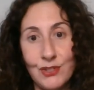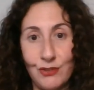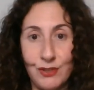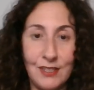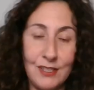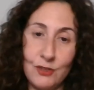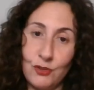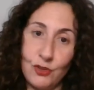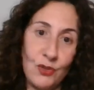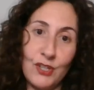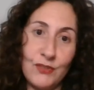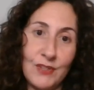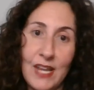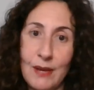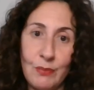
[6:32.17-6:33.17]
You're going to enjoy
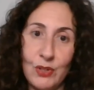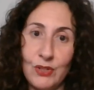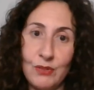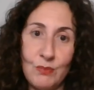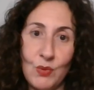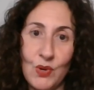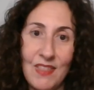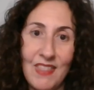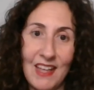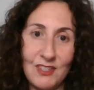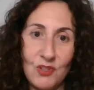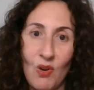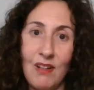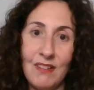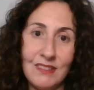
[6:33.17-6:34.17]
your neighborhood more.
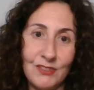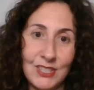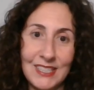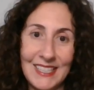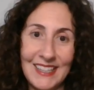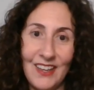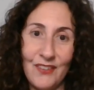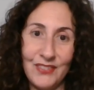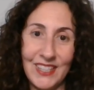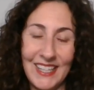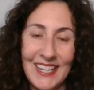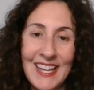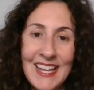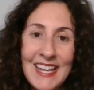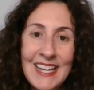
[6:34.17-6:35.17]
That's all really lovely.